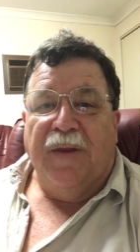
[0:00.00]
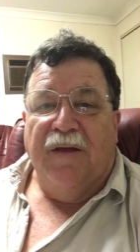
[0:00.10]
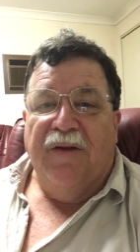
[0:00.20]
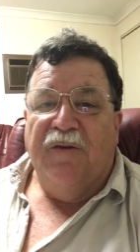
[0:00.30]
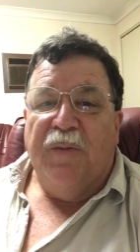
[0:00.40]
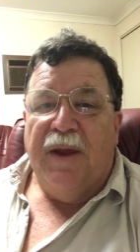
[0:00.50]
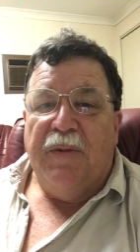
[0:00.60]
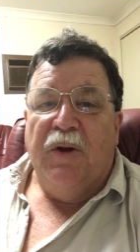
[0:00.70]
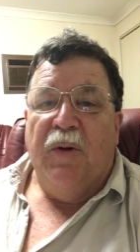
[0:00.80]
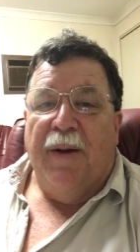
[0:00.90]
These
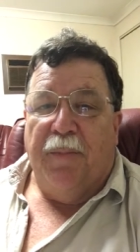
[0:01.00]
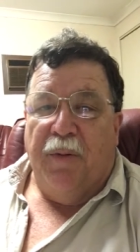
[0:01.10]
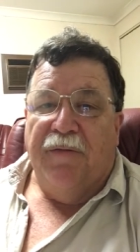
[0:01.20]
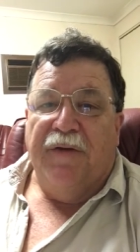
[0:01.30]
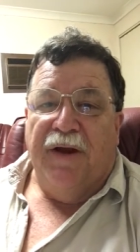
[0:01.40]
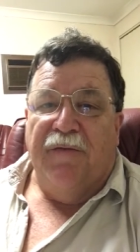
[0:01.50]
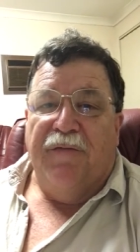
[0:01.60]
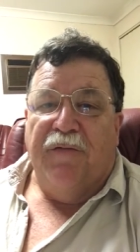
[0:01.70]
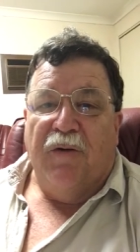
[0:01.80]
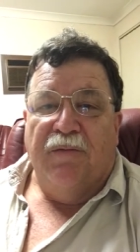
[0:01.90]
people who are profiting
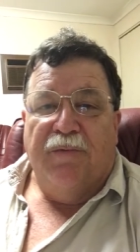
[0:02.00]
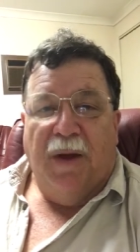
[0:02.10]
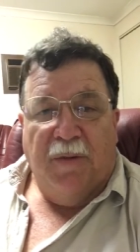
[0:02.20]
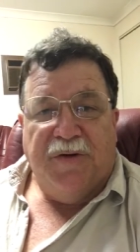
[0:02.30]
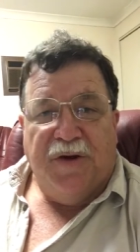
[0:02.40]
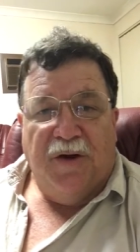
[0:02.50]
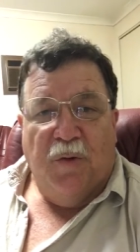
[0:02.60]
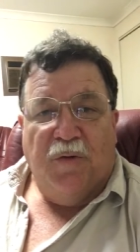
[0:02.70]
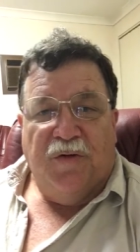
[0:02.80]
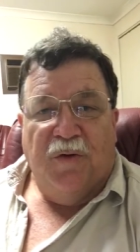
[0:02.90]
from publishing
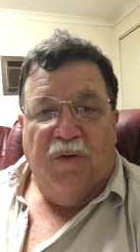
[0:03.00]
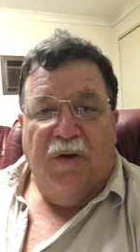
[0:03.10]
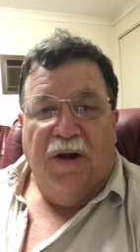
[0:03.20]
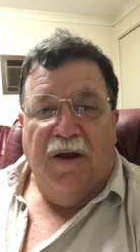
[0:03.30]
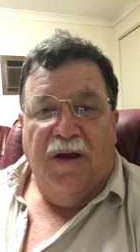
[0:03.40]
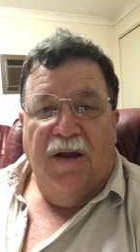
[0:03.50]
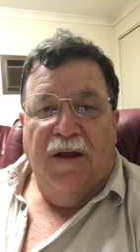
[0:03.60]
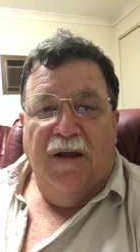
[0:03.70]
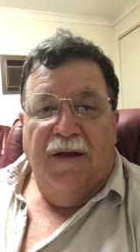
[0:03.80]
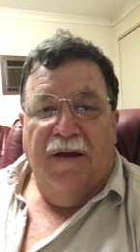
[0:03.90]
your story
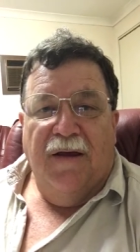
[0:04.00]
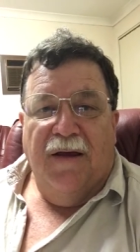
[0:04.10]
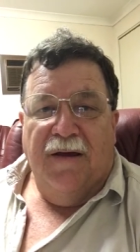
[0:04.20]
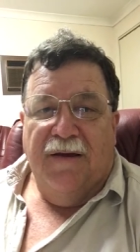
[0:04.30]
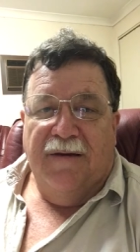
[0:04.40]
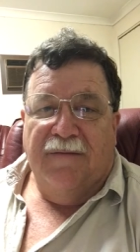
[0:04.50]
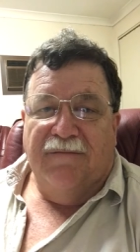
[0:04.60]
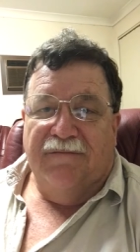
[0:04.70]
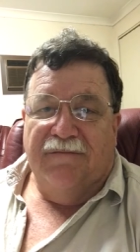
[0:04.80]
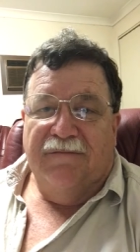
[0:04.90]

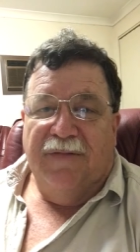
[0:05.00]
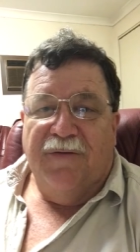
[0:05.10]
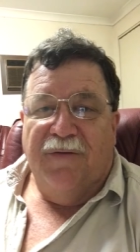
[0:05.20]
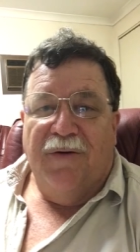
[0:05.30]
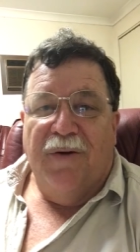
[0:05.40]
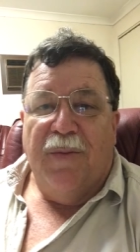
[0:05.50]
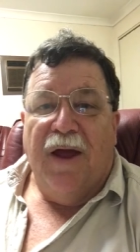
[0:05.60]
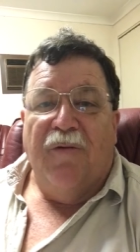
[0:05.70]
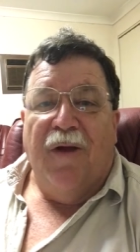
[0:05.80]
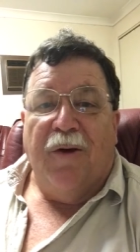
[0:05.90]
have a very
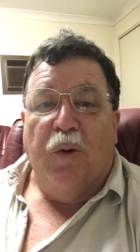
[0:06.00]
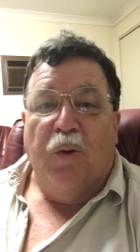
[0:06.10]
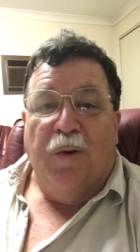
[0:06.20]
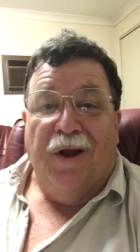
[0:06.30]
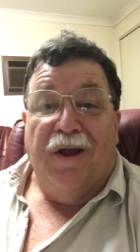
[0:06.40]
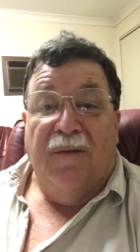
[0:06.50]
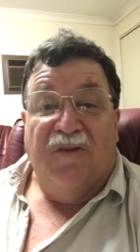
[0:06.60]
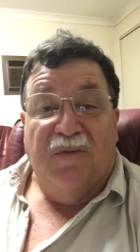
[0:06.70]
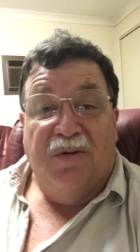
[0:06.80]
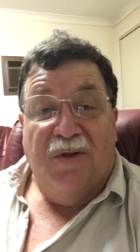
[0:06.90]
bad record when it
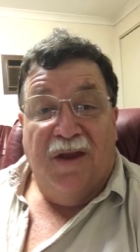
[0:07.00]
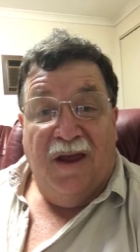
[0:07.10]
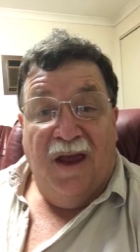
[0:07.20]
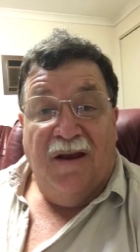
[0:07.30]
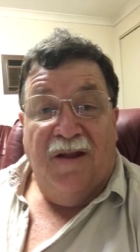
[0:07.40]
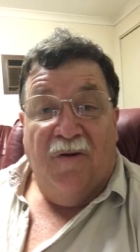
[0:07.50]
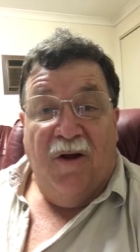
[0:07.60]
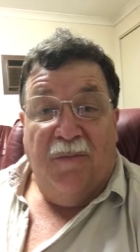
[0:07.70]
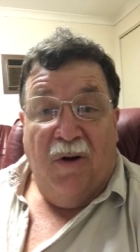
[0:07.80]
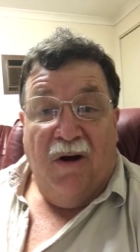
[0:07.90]
comes to putting their hand in their
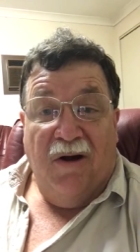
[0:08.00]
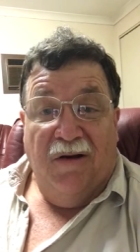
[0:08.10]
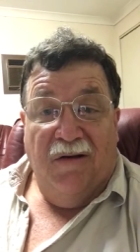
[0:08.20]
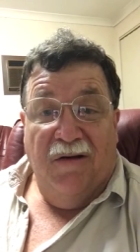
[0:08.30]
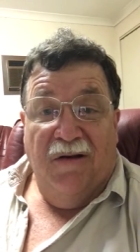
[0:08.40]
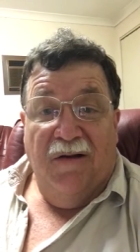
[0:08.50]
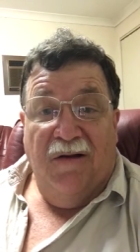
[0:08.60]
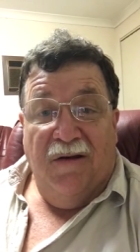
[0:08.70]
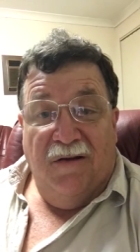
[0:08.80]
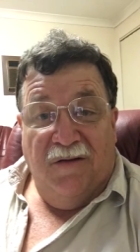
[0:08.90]
own pocket
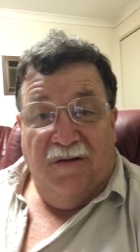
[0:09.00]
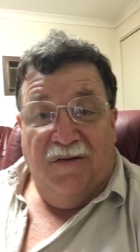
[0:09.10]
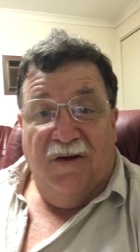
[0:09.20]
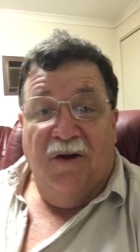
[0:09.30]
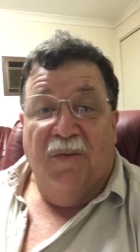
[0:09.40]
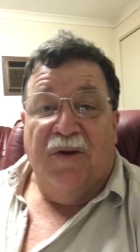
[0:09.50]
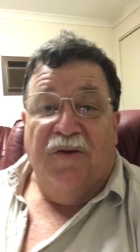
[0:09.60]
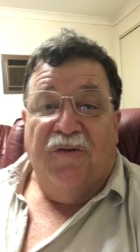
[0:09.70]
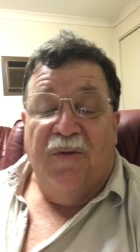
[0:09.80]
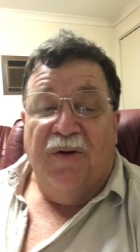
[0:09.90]
to help
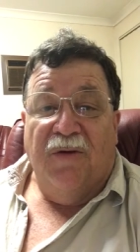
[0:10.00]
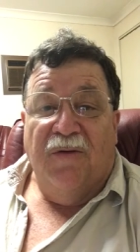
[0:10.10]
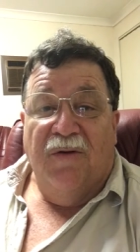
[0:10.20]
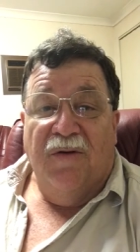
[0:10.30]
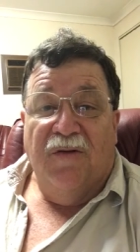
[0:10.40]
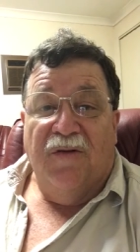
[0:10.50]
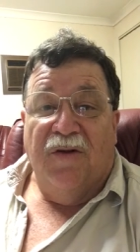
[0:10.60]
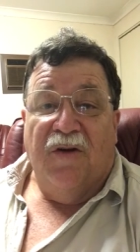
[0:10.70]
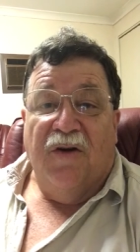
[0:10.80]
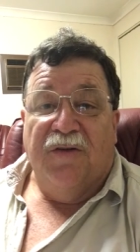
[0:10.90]
contribute to
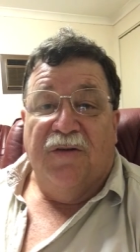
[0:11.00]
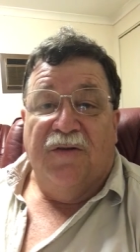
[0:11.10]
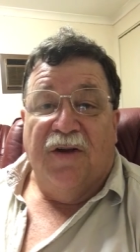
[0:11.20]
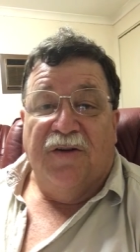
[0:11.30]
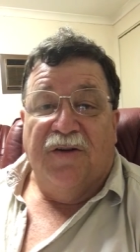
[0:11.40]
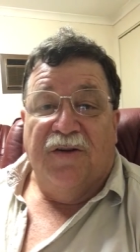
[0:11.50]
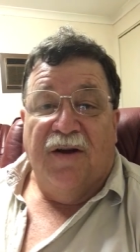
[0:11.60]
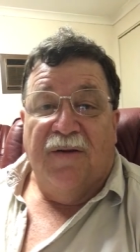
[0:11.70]
the cost of such